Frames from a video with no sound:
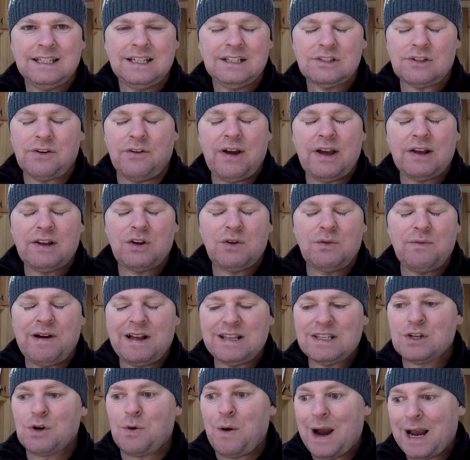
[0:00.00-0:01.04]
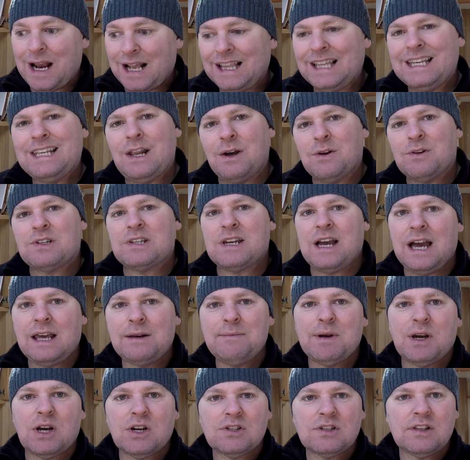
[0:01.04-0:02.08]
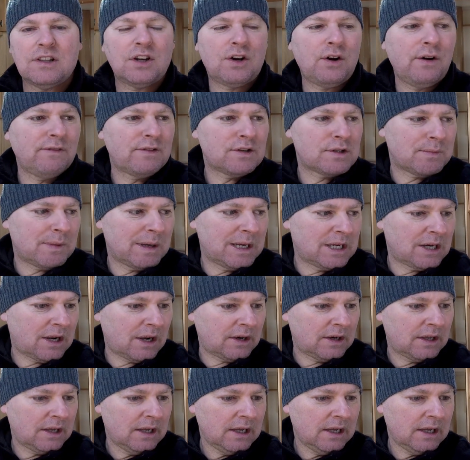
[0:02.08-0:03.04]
Sorry, the van's quite clean outside because of the covers being on.